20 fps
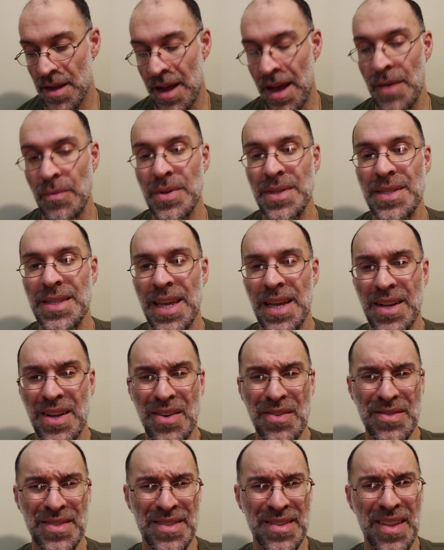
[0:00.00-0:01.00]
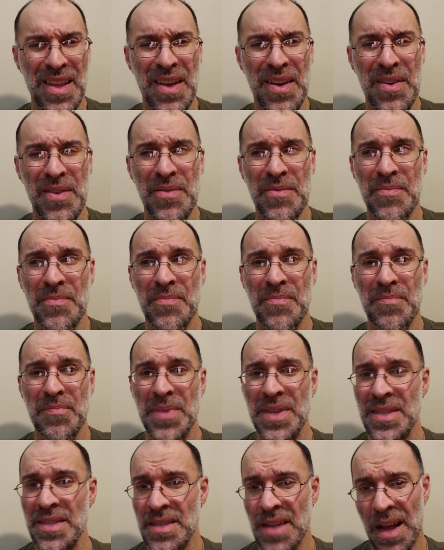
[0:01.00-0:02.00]
I would say go slow,
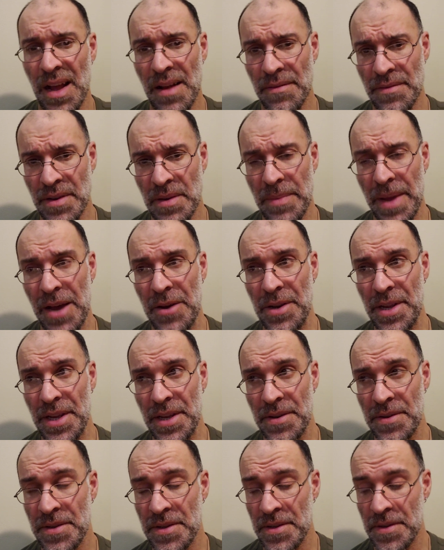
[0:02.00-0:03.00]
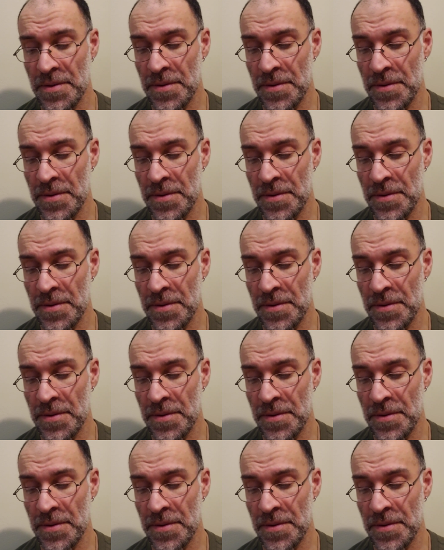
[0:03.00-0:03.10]
be soft about it.